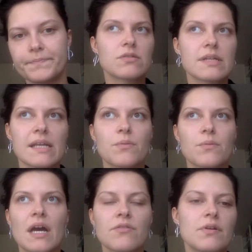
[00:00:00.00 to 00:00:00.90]
currently
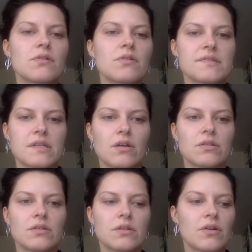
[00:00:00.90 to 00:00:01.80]
we are focusing
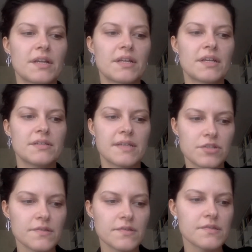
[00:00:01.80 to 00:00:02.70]
on
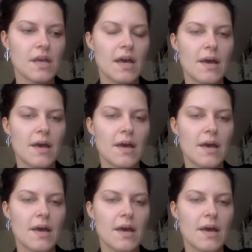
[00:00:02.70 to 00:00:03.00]
organizations,